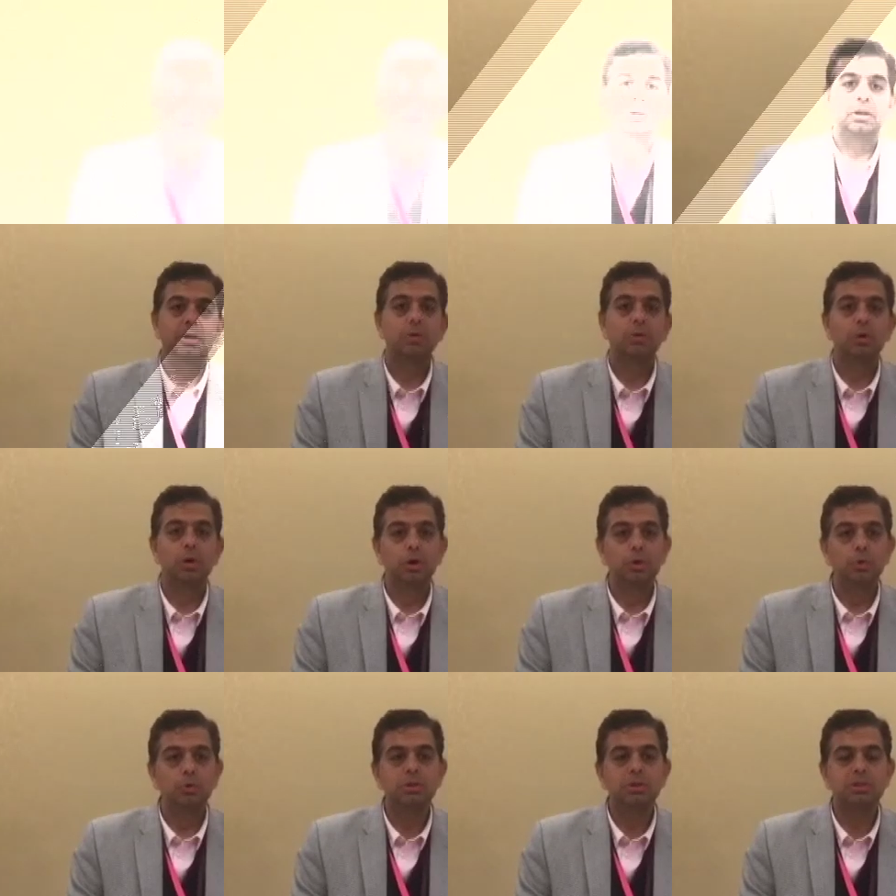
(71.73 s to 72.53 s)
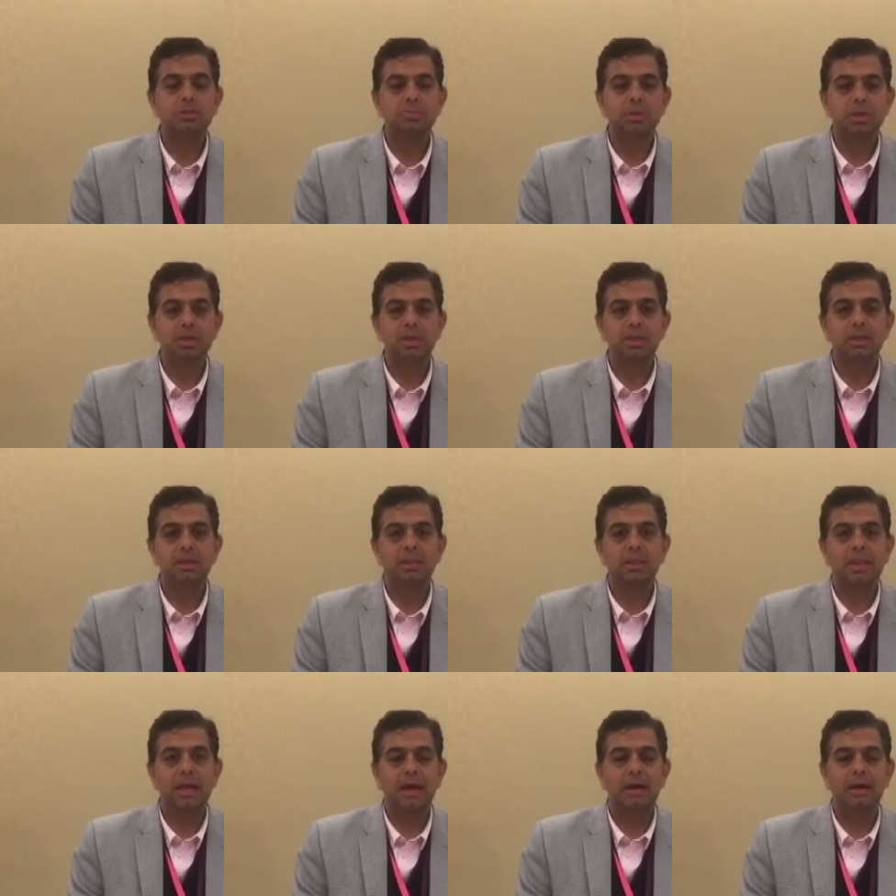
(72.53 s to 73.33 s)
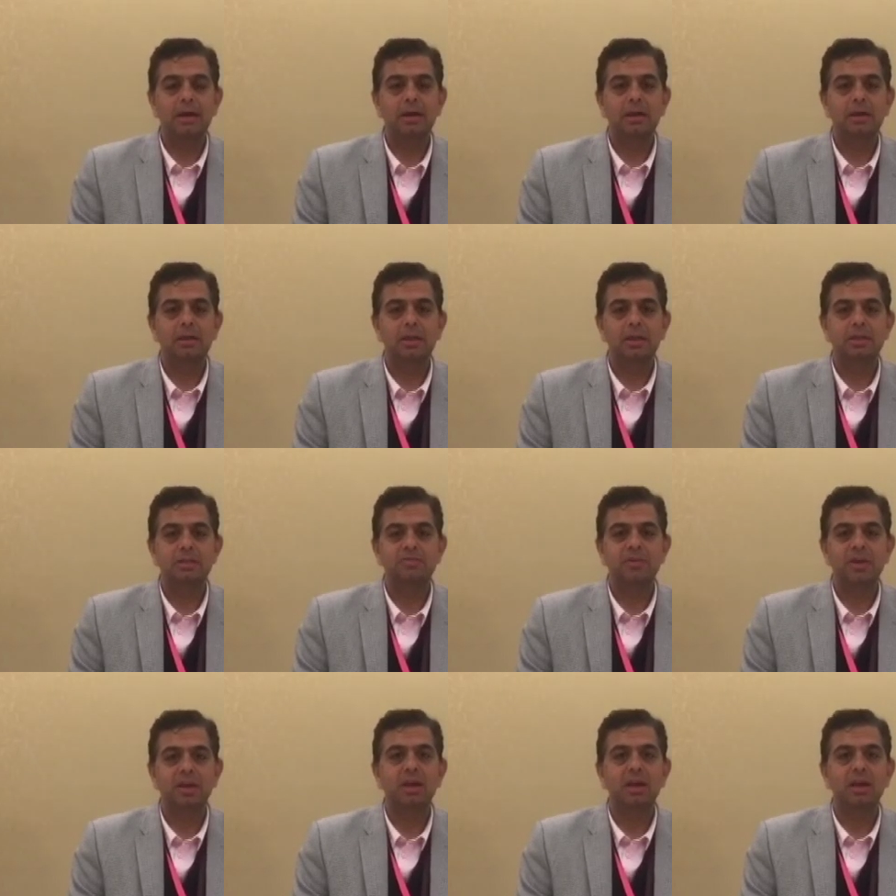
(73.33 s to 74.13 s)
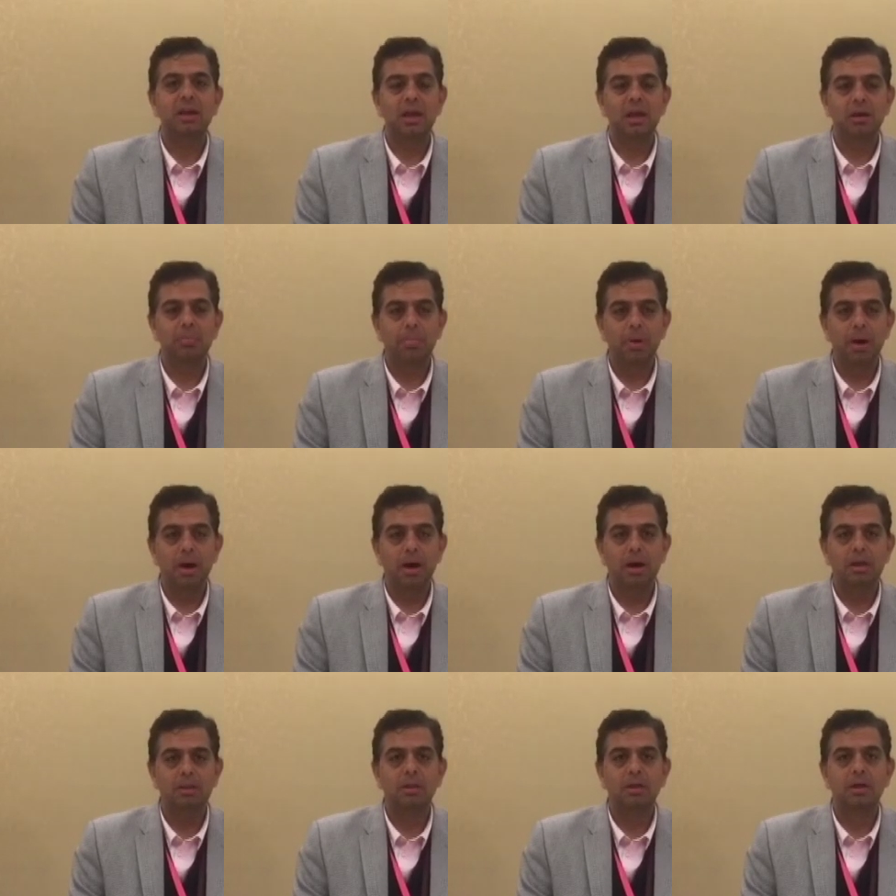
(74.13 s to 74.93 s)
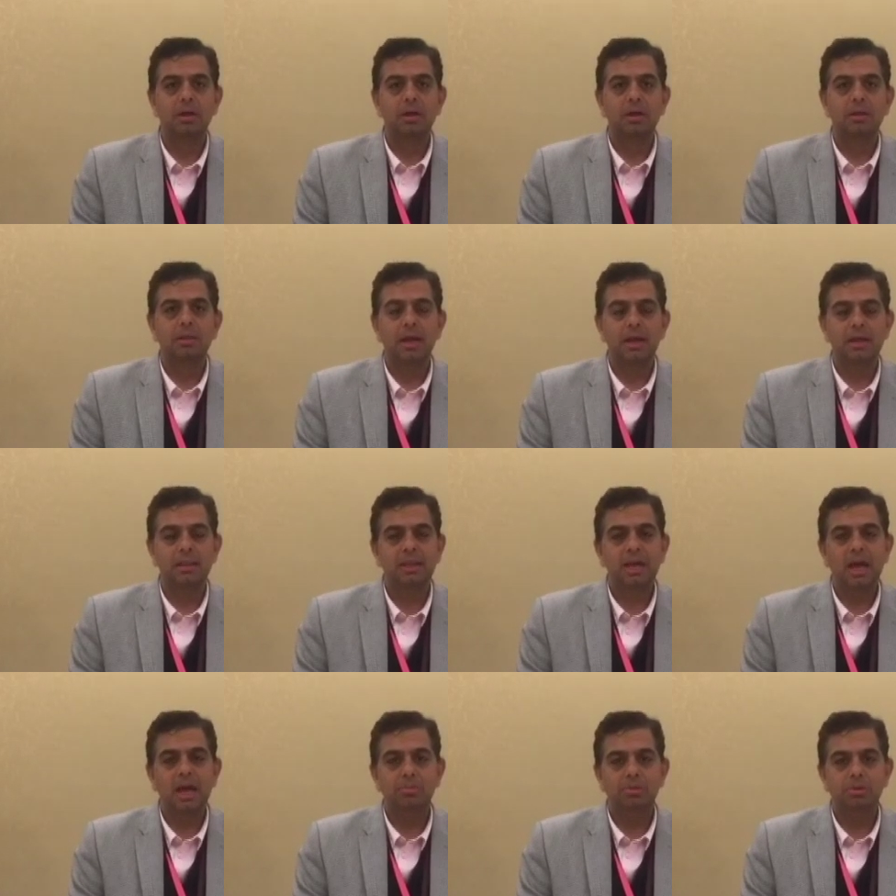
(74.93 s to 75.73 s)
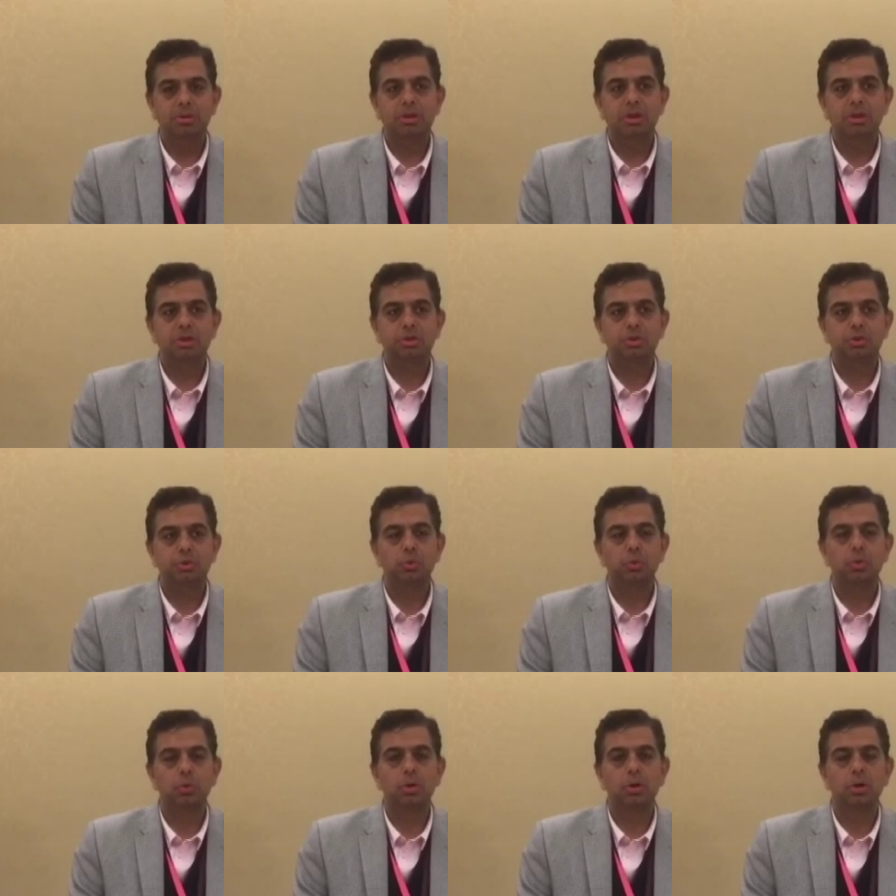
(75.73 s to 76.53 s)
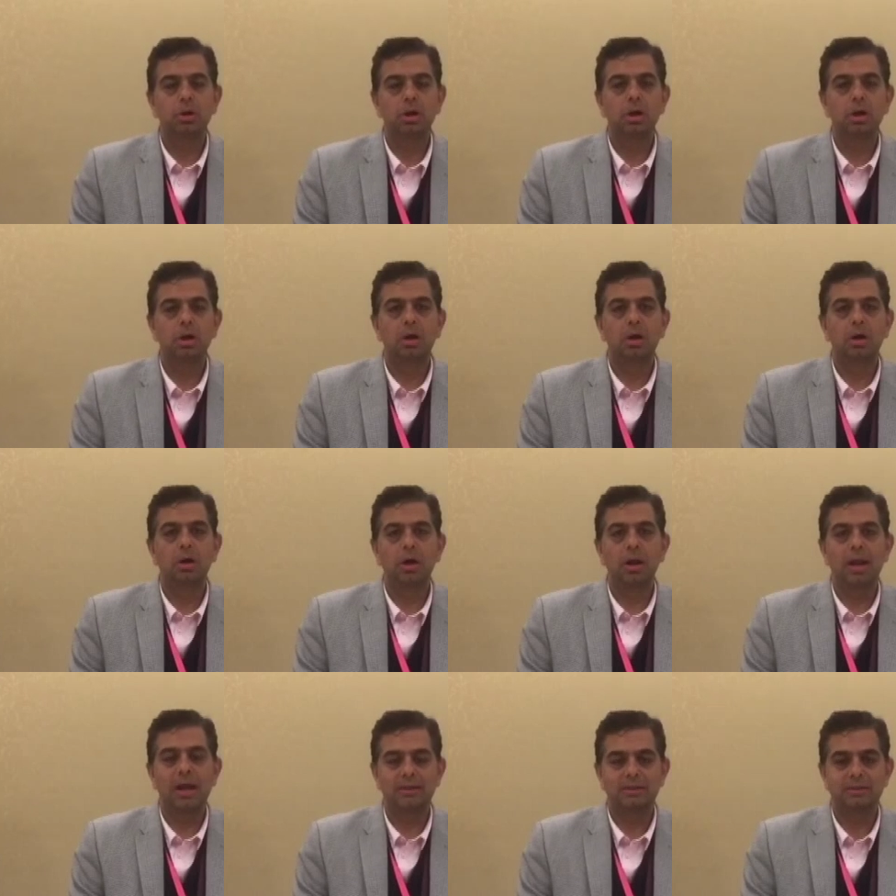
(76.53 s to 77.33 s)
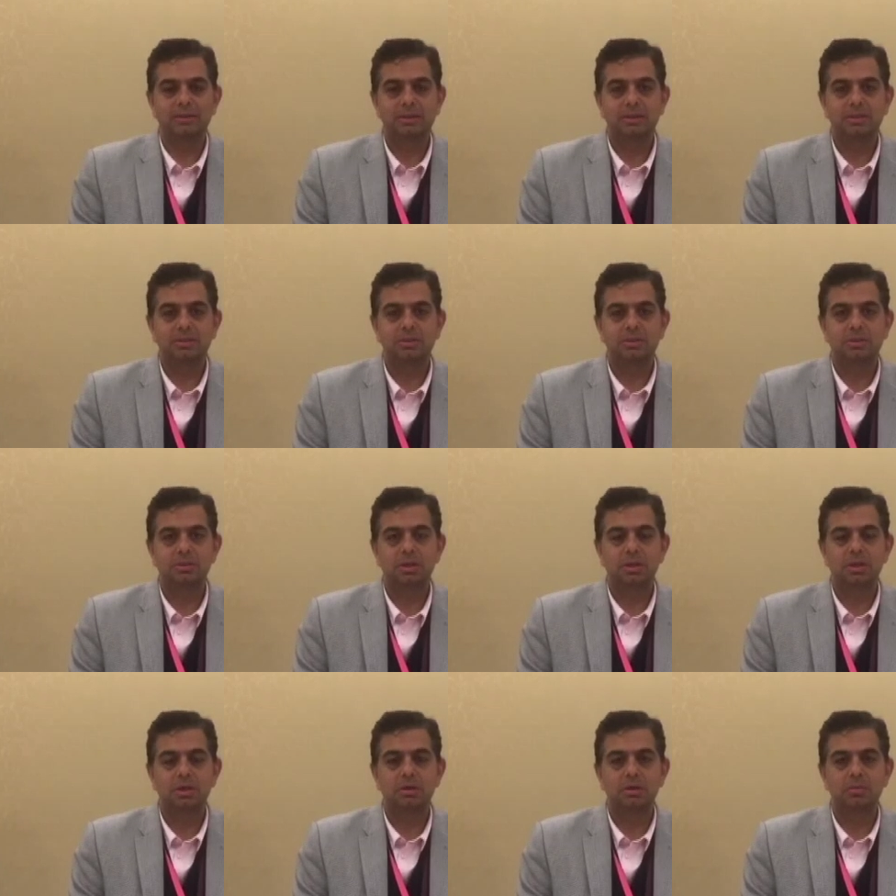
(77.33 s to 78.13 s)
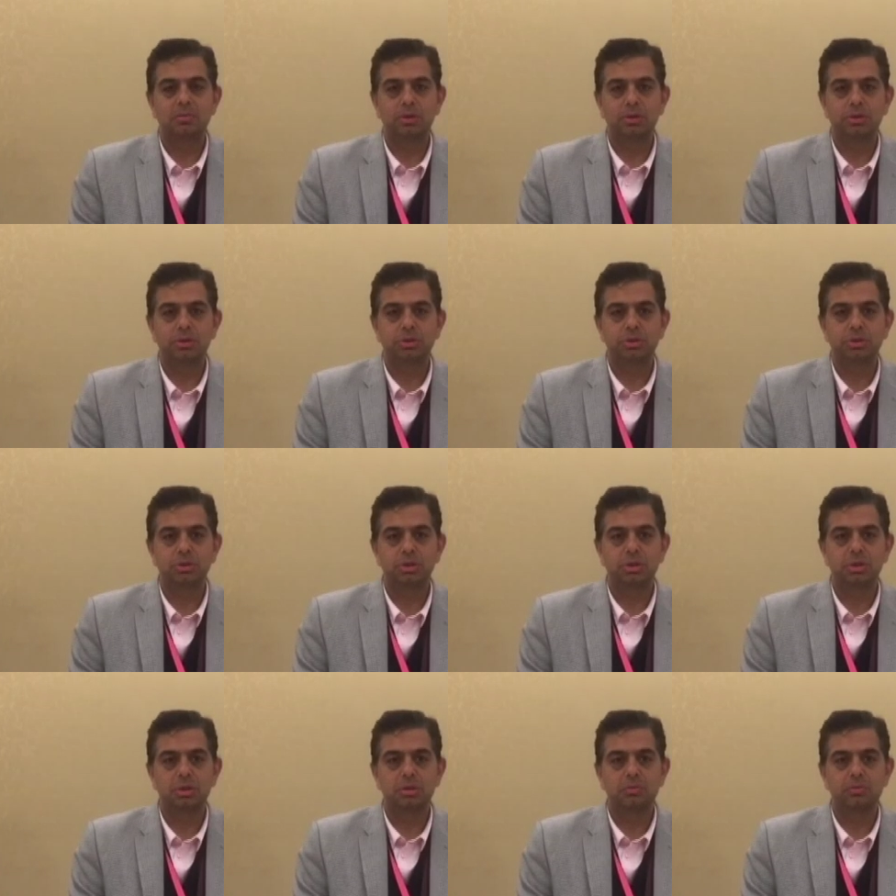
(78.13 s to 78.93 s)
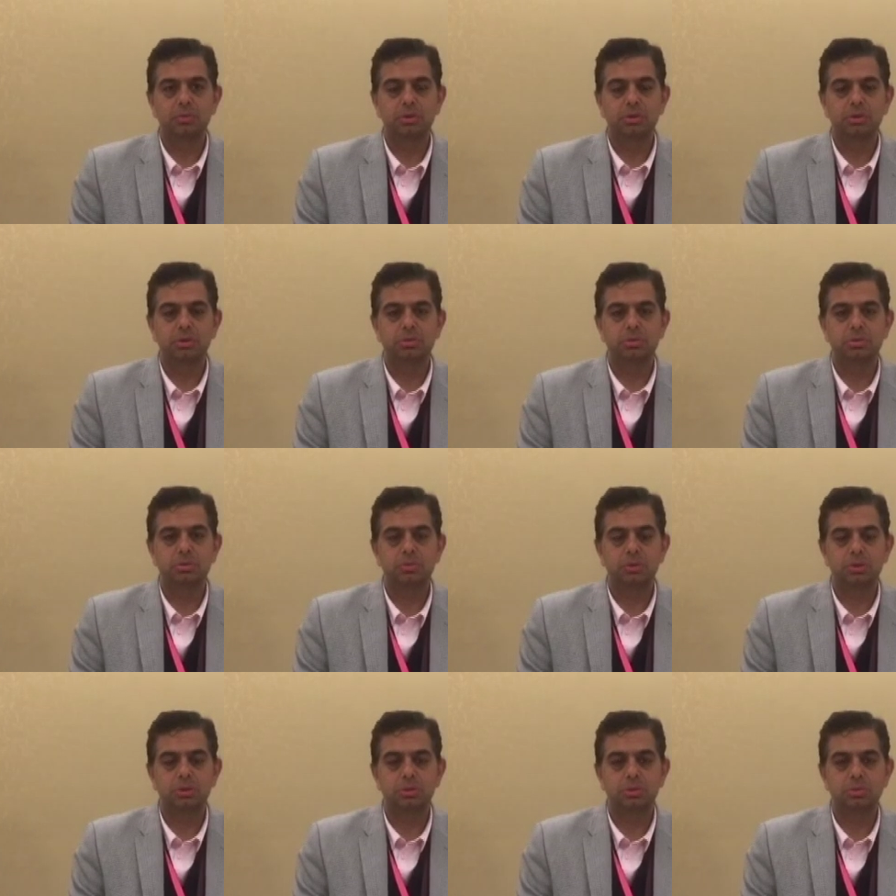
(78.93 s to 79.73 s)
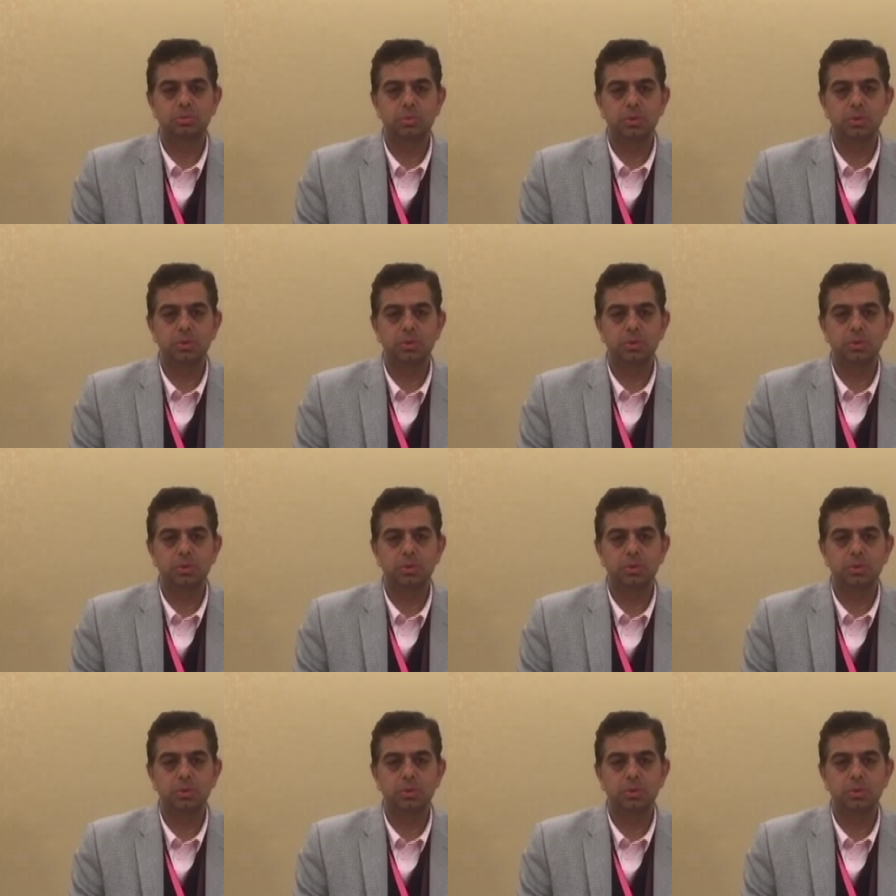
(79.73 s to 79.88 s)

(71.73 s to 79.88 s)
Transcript: But the good news has been that uh, there is a very clear path that the I B C has shown uh, on assets uh, which, uh, which which